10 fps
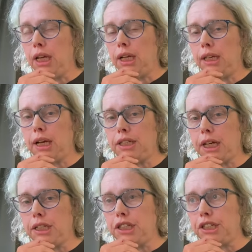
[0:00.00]
in
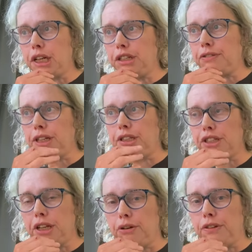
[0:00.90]
1986, when it
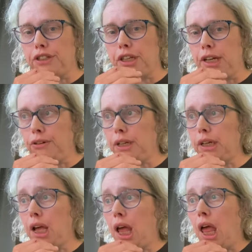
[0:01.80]
still was a lyric.